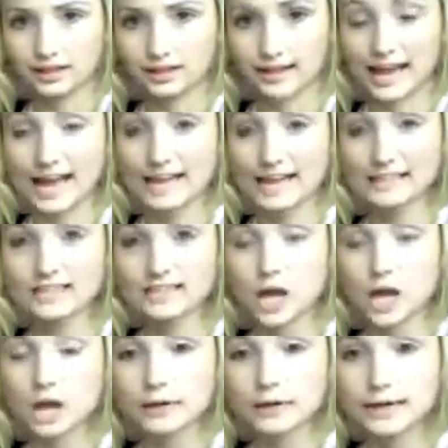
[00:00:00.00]
Okay, so
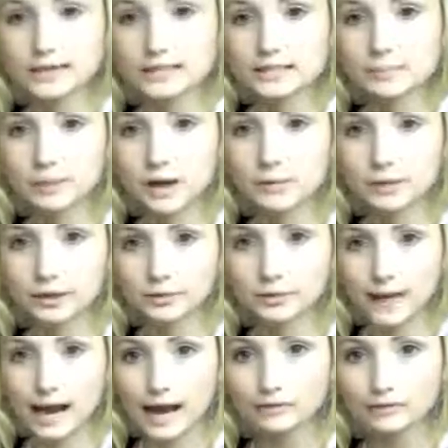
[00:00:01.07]
it's blowing
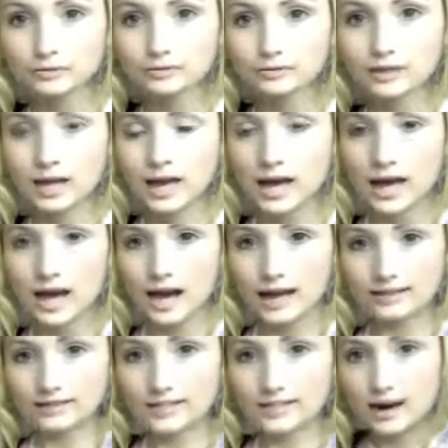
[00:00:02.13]
up now
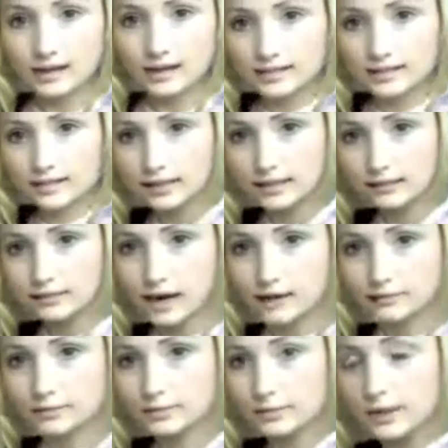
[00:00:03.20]
and tightening
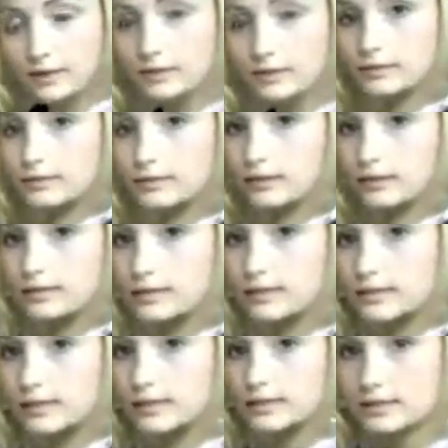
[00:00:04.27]
around me. You can
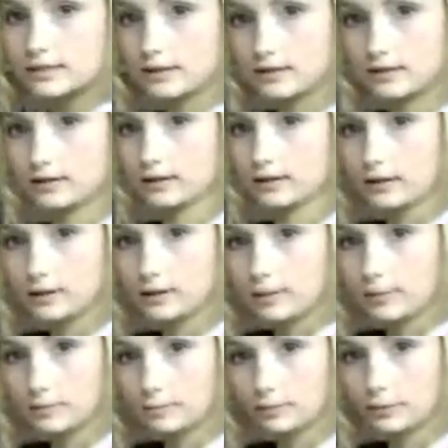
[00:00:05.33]
see it's like
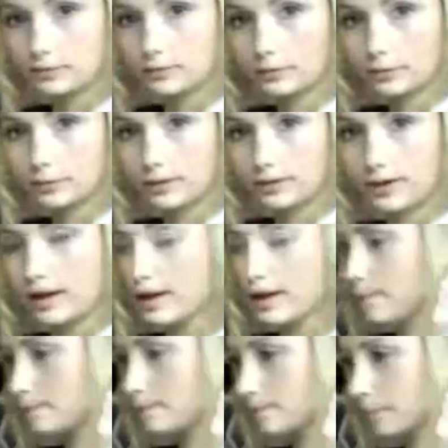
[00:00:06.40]
puffed up with
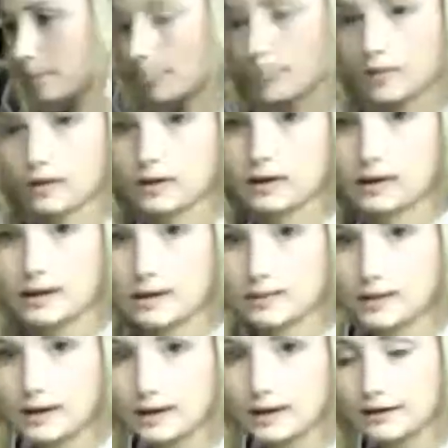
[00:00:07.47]
air.
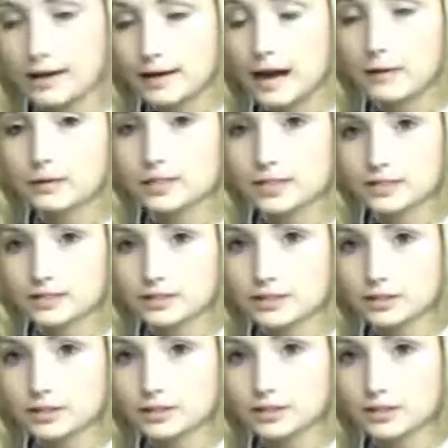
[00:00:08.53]
And then now it's going to
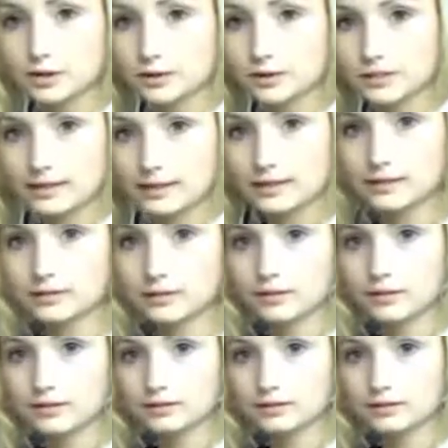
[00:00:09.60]
start to oscillate